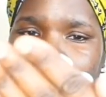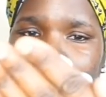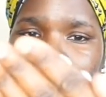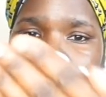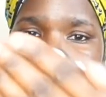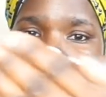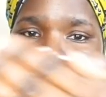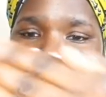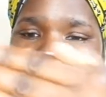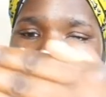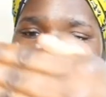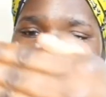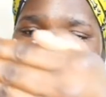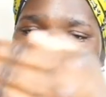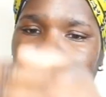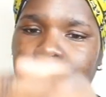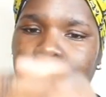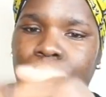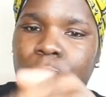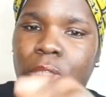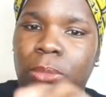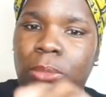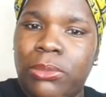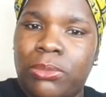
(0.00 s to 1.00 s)
Okay, it
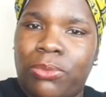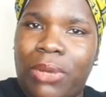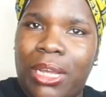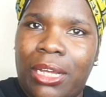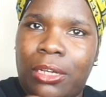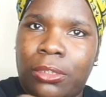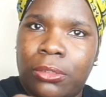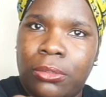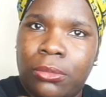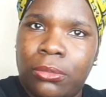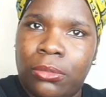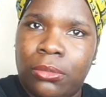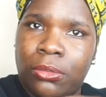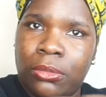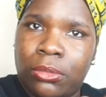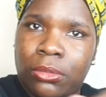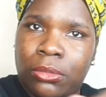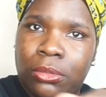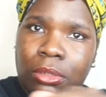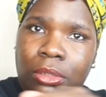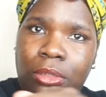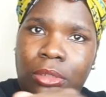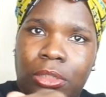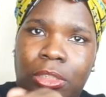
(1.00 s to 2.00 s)
absorbs well.
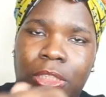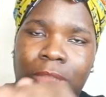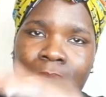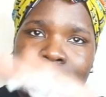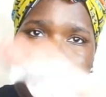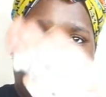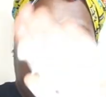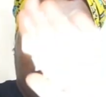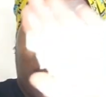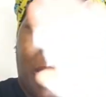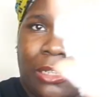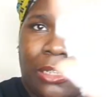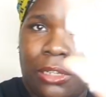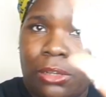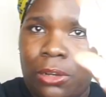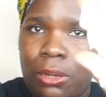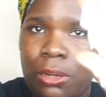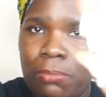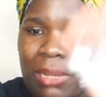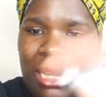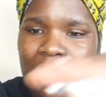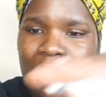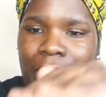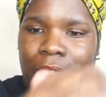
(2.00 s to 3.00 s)
Look, because remember I had a lot
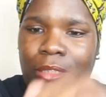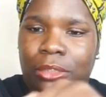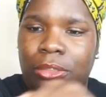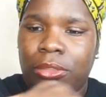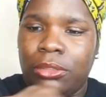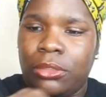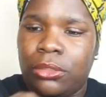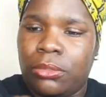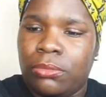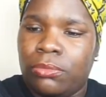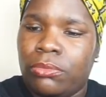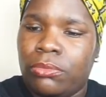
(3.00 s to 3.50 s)
in my hand.